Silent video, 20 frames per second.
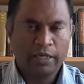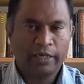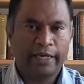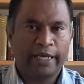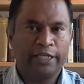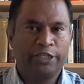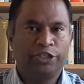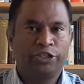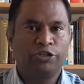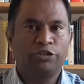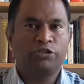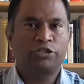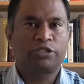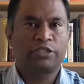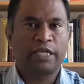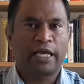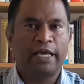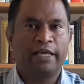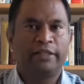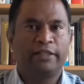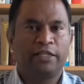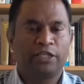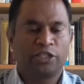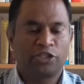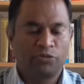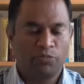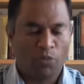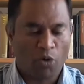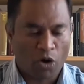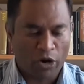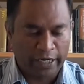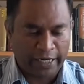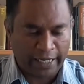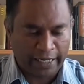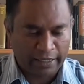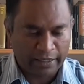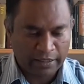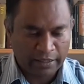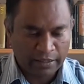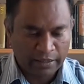Can you say this
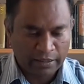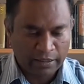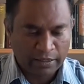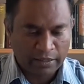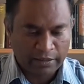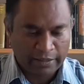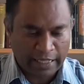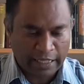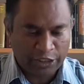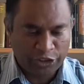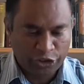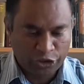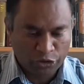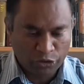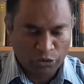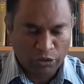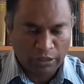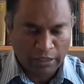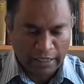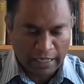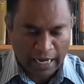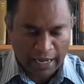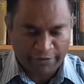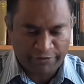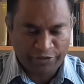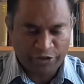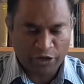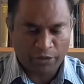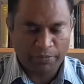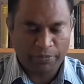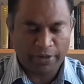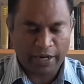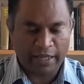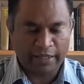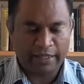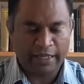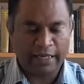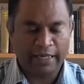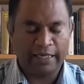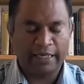morning that you love your
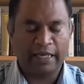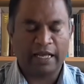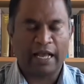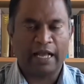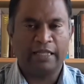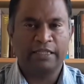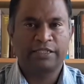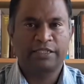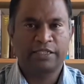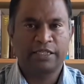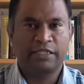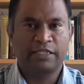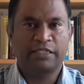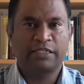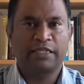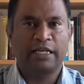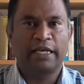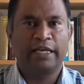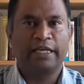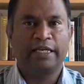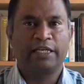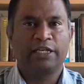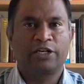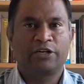brother and sister in